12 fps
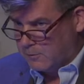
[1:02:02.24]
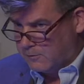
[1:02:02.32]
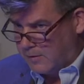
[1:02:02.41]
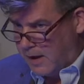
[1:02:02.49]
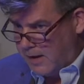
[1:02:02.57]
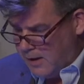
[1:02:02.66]

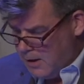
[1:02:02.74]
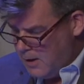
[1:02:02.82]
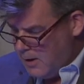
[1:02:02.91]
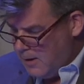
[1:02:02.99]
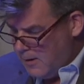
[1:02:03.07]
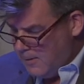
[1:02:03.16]
se.
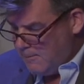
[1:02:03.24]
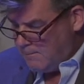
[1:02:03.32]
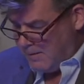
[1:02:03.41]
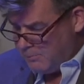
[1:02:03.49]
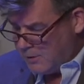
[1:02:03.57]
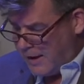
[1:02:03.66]

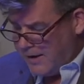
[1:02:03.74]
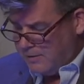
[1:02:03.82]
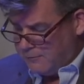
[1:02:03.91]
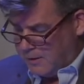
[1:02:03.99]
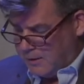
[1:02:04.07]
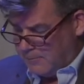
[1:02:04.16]
People like
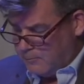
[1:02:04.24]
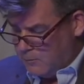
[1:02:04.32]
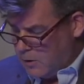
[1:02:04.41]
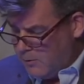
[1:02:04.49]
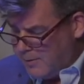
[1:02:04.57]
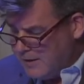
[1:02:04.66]
freedom.
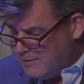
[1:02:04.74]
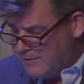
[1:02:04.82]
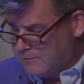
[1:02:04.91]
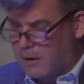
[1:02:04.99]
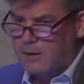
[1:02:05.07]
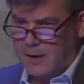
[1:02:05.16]
Nobody
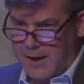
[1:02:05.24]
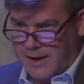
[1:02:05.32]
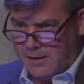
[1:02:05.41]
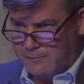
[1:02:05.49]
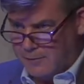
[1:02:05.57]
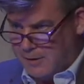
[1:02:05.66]
does not
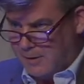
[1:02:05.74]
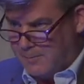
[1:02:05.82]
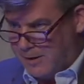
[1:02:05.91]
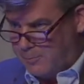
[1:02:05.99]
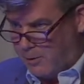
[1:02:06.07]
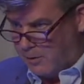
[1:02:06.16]
like freedom
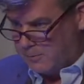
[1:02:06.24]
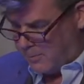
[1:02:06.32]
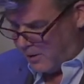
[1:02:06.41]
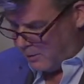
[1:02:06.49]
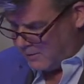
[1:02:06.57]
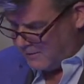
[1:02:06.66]
and
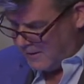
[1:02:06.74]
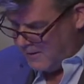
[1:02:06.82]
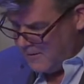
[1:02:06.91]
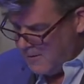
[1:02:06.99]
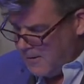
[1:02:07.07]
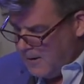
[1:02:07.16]
prosperity
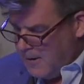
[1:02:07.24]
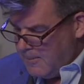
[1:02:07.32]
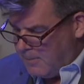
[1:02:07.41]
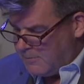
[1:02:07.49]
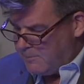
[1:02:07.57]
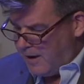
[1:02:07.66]

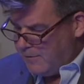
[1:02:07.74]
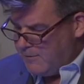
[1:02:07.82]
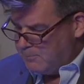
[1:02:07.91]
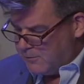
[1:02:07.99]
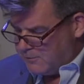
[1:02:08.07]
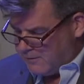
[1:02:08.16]
but by the
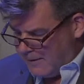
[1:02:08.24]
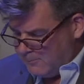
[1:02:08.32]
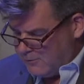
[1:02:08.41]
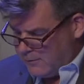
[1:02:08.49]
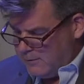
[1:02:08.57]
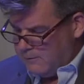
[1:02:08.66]

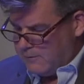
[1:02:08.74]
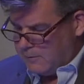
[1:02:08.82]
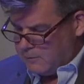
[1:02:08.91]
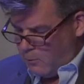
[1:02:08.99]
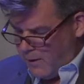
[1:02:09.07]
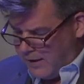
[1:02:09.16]
perception
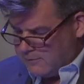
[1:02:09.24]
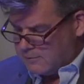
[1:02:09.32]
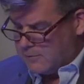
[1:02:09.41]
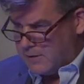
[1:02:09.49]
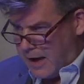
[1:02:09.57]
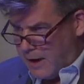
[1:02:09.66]
that the
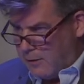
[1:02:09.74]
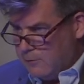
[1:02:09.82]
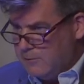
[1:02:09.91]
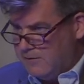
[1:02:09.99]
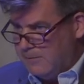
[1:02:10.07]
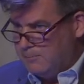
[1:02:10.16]
West,
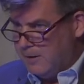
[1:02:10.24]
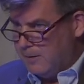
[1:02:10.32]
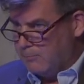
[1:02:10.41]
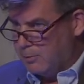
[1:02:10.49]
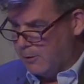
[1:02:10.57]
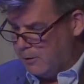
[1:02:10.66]
now deeply
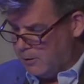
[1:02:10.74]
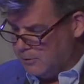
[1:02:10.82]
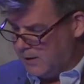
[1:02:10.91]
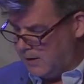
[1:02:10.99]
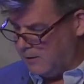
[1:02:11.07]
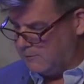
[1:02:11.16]

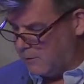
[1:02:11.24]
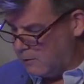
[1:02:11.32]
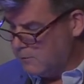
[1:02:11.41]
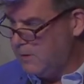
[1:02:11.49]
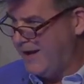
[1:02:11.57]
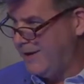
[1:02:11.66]
embroiled in its
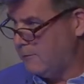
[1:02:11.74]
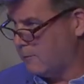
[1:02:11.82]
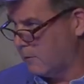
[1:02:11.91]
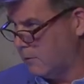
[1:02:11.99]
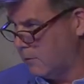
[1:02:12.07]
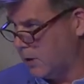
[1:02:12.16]
own
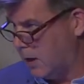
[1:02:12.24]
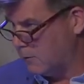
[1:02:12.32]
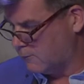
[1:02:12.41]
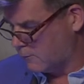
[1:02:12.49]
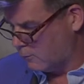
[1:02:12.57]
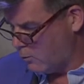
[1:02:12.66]
internal
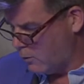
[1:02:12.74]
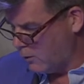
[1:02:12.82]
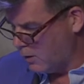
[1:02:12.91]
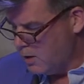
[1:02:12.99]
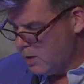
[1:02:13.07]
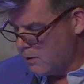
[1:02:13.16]
culture
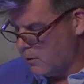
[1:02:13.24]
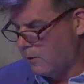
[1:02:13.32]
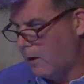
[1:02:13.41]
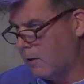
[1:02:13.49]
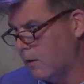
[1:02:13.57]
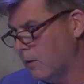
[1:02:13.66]
war, no
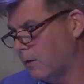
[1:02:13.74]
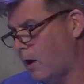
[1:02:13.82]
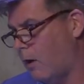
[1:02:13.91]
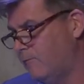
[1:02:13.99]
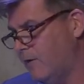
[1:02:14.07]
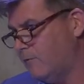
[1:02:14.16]
longer
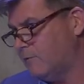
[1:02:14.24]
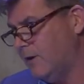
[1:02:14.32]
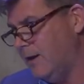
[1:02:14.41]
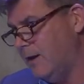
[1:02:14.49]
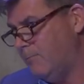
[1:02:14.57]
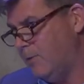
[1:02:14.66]

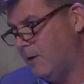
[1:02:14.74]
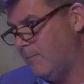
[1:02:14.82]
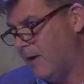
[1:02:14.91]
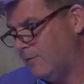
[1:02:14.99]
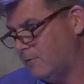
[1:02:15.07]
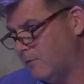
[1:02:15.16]
obviously
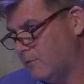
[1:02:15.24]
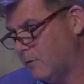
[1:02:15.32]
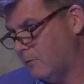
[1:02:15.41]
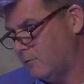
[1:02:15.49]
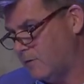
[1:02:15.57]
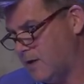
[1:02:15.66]
epitomizes
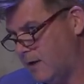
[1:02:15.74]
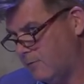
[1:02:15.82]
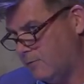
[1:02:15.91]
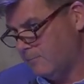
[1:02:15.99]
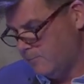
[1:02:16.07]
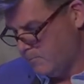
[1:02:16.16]
those things.